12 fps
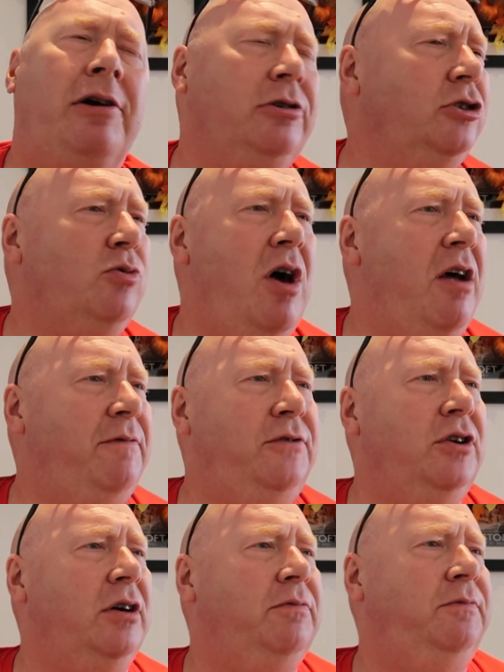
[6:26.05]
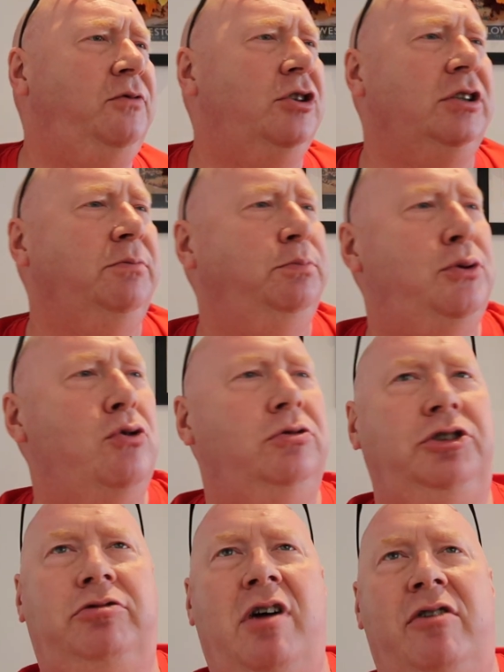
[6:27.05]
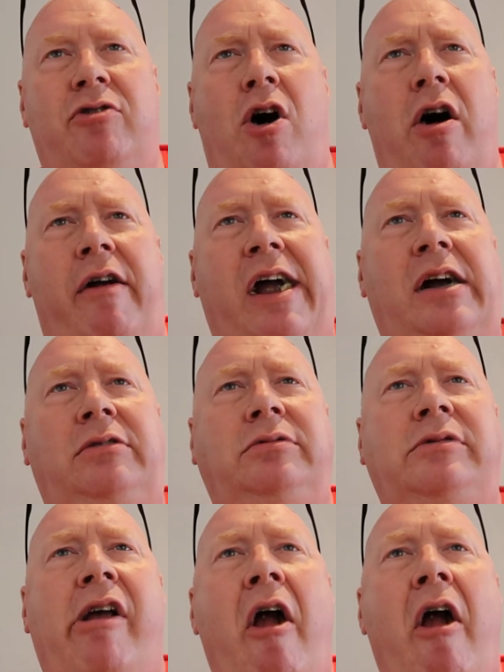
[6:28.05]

I don't know where I thought I fucking pulled Stranraer out.